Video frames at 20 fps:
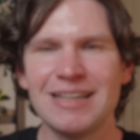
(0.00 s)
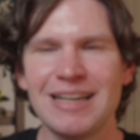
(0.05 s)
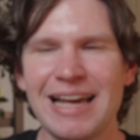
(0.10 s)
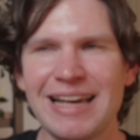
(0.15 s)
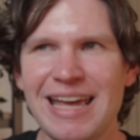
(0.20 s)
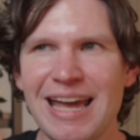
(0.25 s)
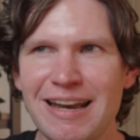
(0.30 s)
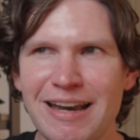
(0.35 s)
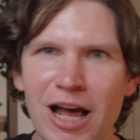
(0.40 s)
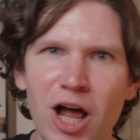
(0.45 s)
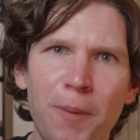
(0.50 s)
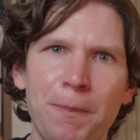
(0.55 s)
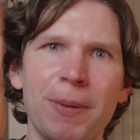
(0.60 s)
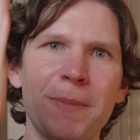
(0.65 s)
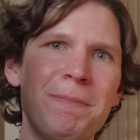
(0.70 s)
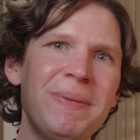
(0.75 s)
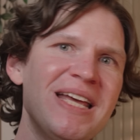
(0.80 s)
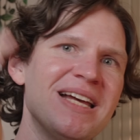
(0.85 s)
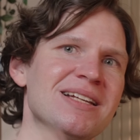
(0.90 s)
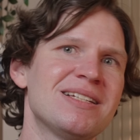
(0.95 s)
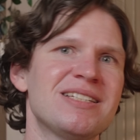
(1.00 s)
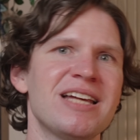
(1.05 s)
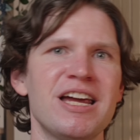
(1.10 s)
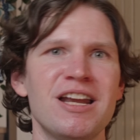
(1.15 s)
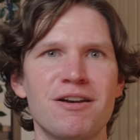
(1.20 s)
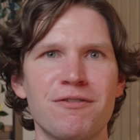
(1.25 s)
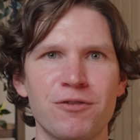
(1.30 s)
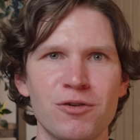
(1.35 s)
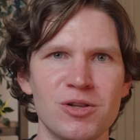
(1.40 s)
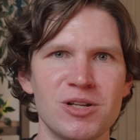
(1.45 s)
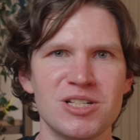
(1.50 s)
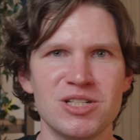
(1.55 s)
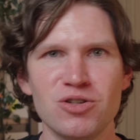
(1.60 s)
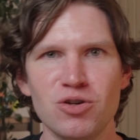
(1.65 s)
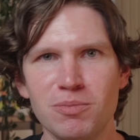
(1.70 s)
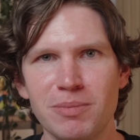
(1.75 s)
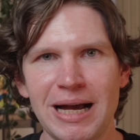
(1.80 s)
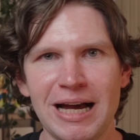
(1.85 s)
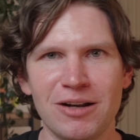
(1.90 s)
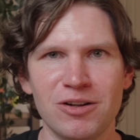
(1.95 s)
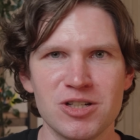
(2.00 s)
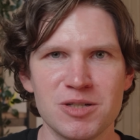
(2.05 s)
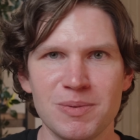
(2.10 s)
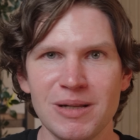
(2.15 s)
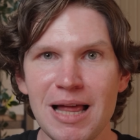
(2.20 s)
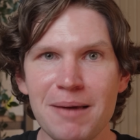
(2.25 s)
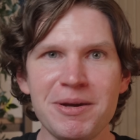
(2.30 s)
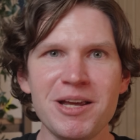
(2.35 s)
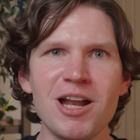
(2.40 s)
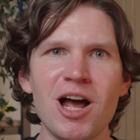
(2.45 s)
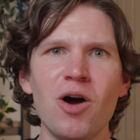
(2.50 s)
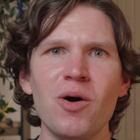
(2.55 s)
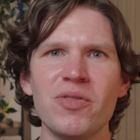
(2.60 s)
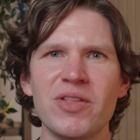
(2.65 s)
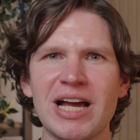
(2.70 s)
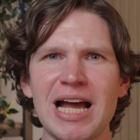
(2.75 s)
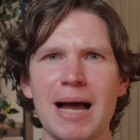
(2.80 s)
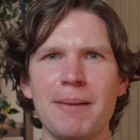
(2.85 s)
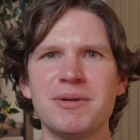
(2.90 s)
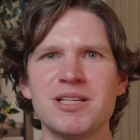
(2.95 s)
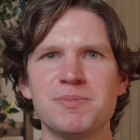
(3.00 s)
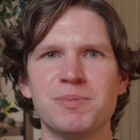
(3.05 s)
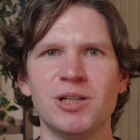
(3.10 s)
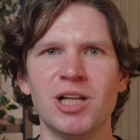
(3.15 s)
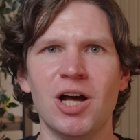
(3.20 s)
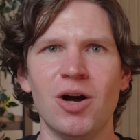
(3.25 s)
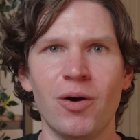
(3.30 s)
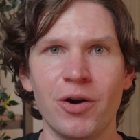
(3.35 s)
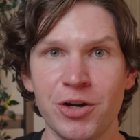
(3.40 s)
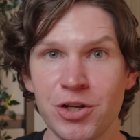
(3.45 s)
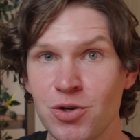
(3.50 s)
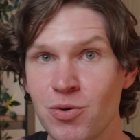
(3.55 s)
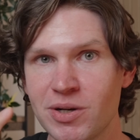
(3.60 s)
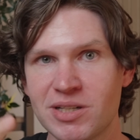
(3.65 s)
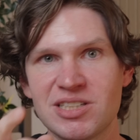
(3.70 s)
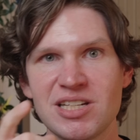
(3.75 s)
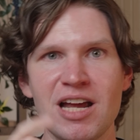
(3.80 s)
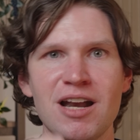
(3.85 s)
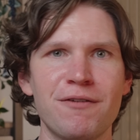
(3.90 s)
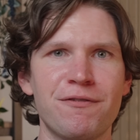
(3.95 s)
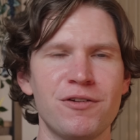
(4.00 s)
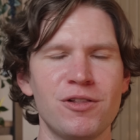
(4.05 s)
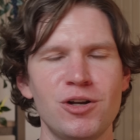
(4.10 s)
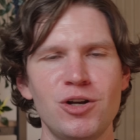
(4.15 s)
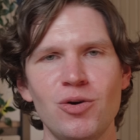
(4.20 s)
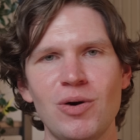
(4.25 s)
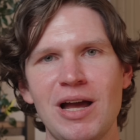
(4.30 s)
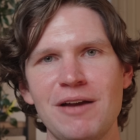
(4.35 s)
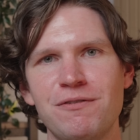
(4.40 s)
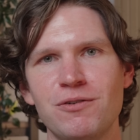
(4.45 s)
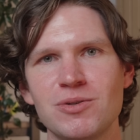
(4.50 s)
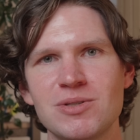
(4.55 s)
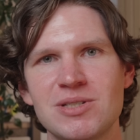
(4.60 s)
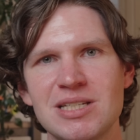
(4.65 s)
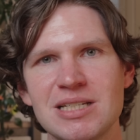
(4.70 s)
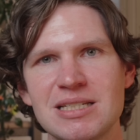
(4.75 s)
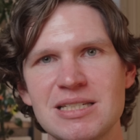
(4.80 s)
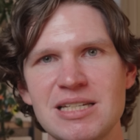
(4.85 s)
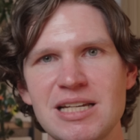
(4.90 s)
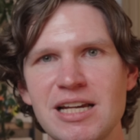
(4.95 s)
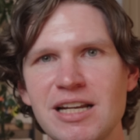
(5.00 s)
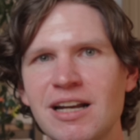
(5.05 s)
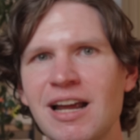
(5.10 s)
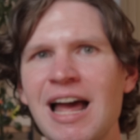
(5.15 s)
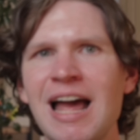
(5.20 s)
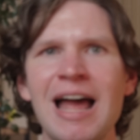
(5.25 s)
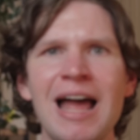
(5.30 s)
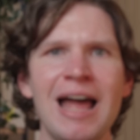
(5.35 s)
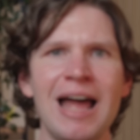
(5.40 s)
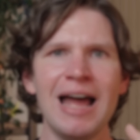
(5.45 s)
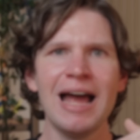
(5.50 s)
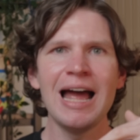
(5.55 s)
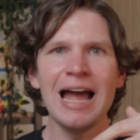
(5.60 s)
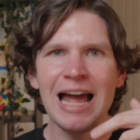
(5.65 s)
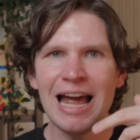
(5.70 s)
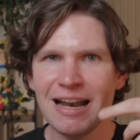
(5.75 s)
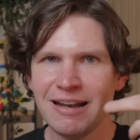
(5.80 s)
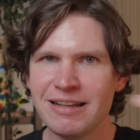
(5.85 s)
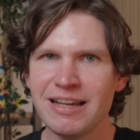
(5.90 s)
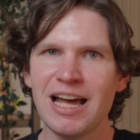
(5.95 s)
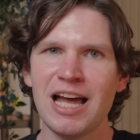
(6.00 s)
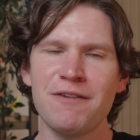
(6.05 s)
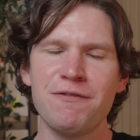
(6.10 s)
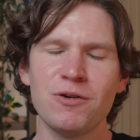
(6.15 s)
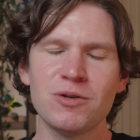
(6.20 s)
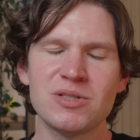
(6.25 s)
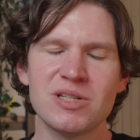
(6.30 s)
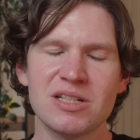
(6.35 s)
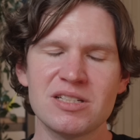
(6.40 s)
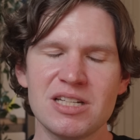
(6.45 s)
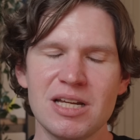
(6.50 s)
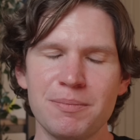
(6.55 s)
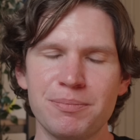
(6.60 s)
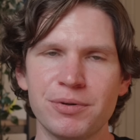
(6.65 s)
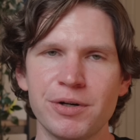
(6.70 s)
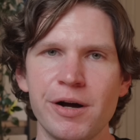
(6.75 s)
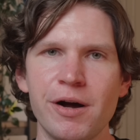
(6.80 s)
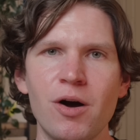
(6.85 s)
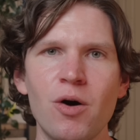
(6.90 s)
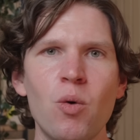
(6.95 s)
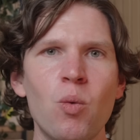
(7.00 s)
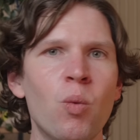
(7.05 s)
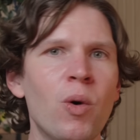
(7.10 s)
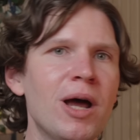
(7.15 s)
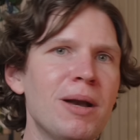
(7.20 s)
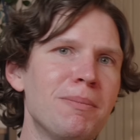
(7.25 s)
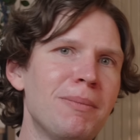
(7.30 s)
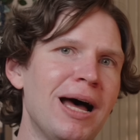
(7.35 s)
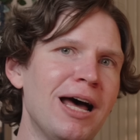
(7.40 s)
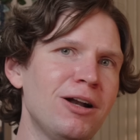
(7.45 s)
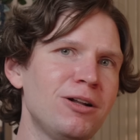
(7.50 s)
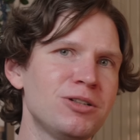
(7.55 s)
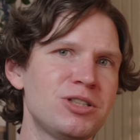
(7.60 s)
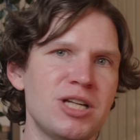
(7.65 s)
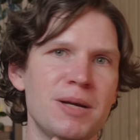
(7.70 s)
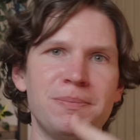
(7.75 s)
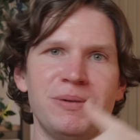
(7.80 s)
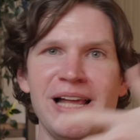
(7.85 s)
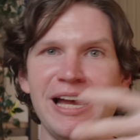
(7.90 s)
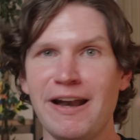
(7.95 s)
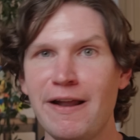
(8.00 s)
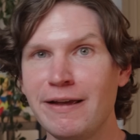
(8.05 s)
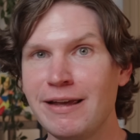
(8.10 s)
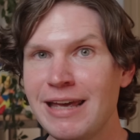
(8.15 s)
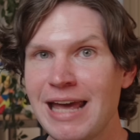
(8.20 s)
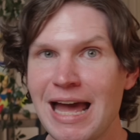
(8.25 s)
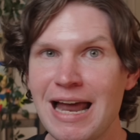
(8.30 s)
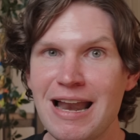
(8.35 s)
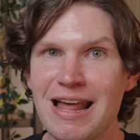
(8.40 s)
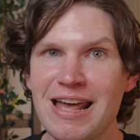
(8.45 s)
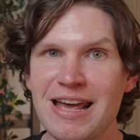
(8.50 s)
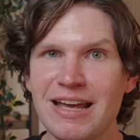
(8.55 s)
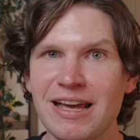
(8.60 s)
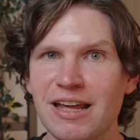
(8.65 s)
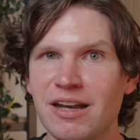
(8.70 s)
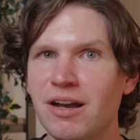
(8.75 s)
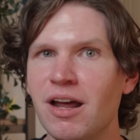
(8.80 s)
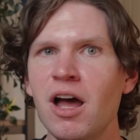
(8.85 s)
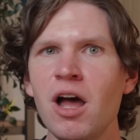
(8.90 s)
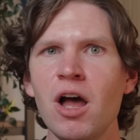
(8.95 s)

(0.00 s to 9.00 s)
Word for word: I can't help but be excited for these new models. But let me know in the comments below. Are you excited for the new iPhone 16 and the iPhone 16 Pro. What model do you plan on getting and